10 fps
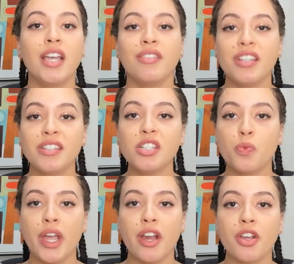This is
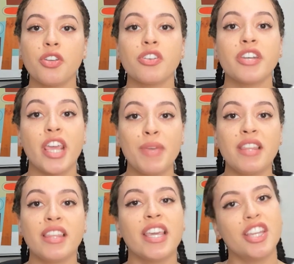where you're naming
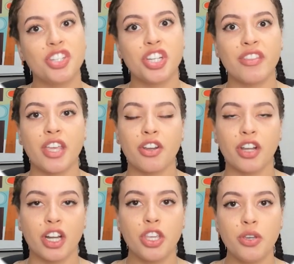the engine that you're going
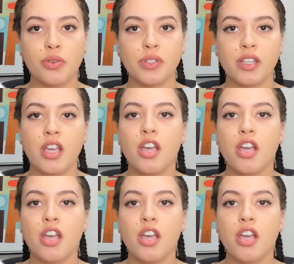to use.